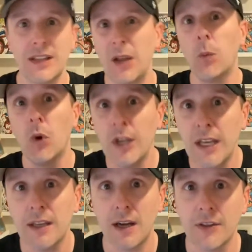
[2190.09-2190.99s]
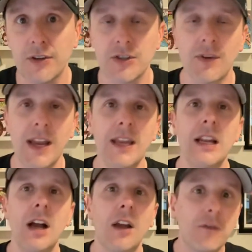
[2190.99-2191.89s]
like Woody and others, right?
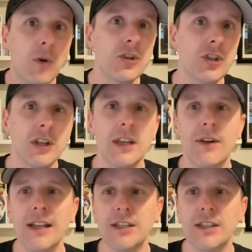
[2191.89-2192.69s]
Unfortunately, right?